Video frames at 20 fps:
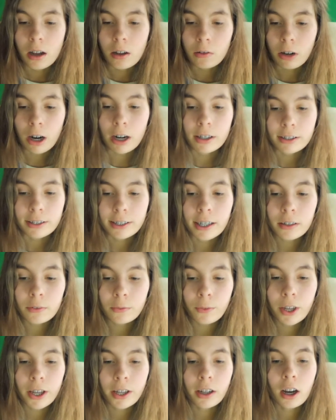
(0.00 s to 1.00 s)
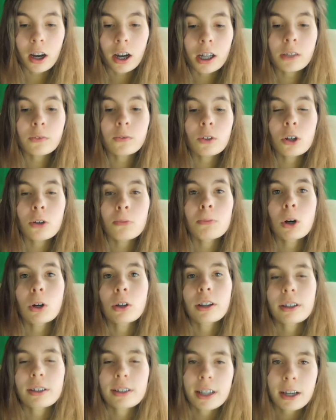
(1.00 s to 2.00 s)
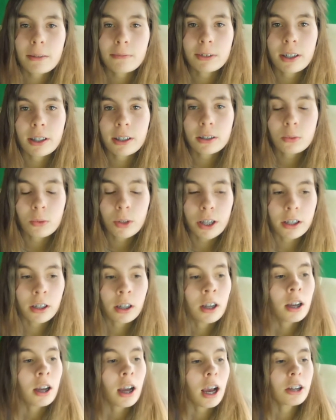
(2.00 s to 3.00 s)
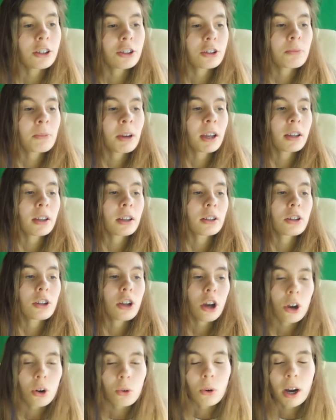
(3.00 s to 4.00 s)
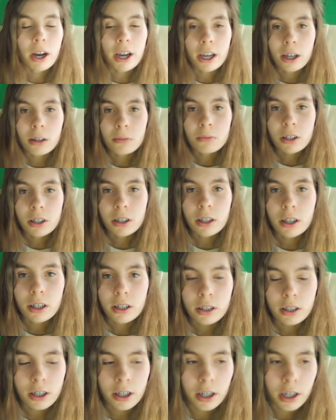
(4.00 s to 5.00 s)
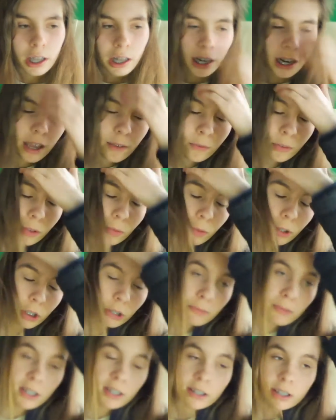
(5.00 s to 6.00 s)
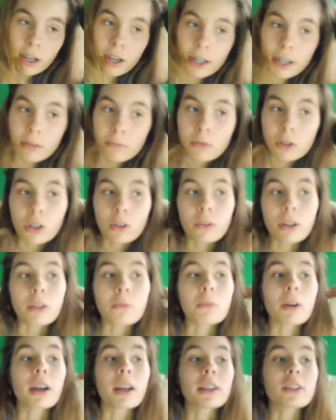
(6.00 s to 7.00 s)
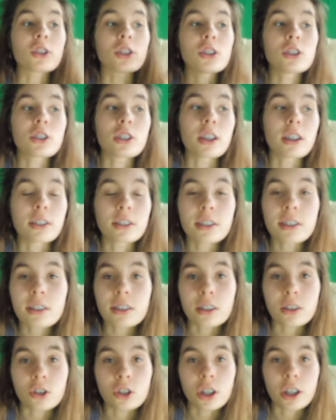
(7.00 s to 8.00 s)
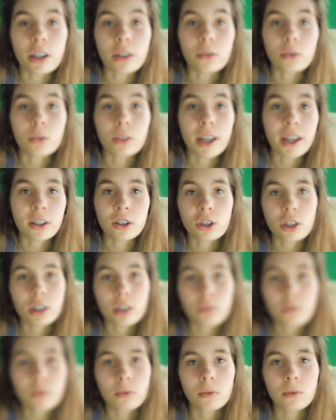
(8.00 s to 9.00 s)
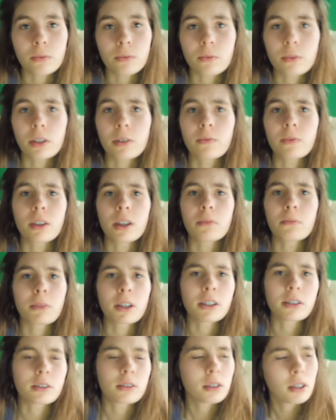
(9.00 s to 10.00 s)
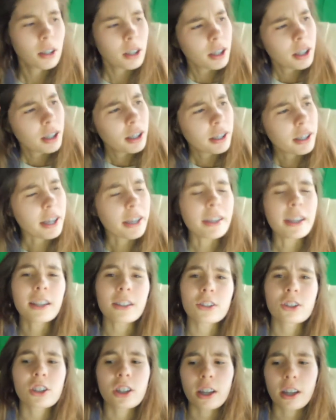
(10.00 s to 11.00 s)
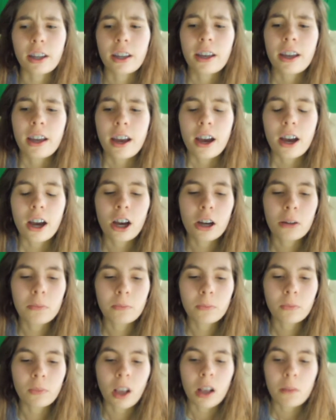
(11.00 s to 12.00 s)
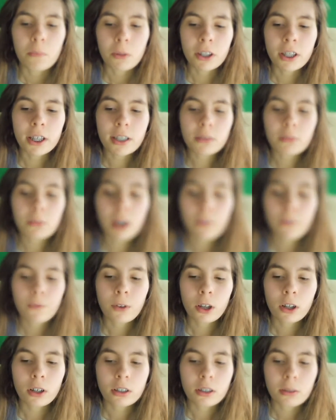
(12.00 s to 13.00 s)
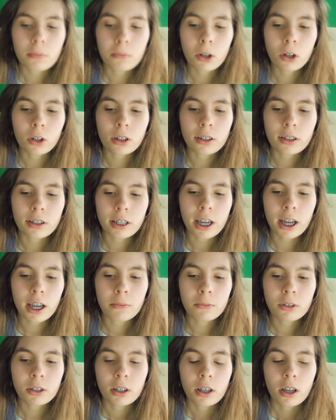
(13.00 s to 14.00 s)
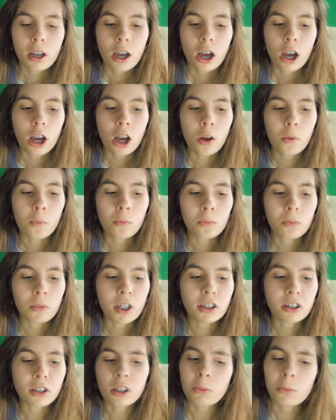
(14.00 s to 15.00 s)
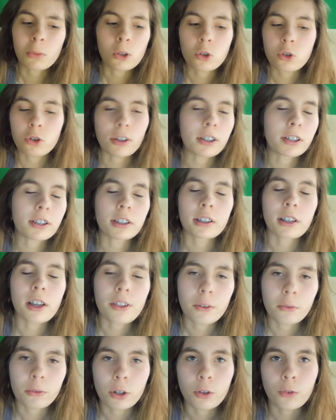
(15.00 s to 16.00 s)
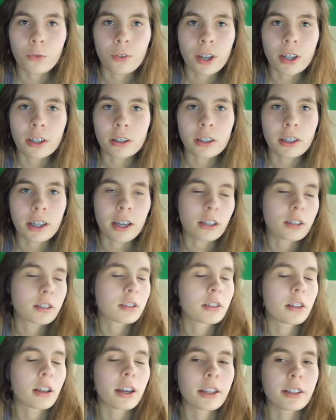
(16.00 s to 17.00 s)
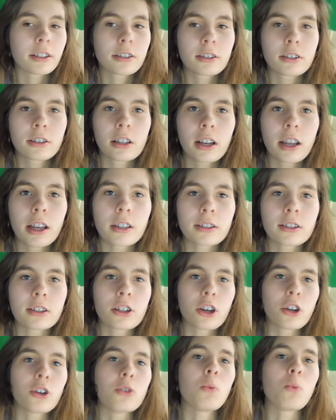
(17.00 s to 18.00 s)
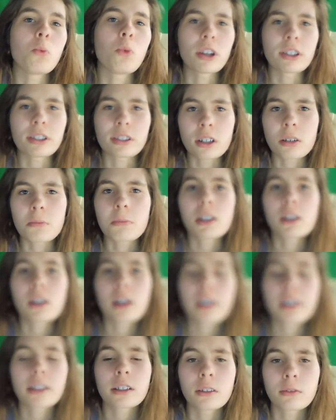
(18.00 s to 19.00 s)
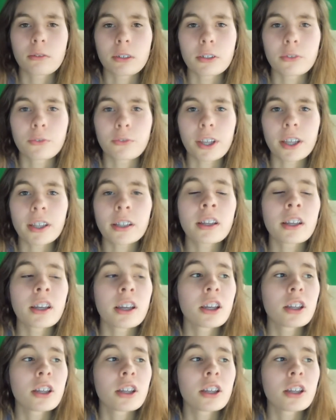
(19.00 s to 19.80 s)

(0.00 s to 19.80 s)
Right, the second thing, I've got mock exams next week. As you may know, I am in year 11, which means I am doing my GCSEs this year, or next year, if that makes... Yeah, next year. But these are my first mock exams. These are going to be treated like the real thing to get us, like, to let us know what it's going to be like in the real thing.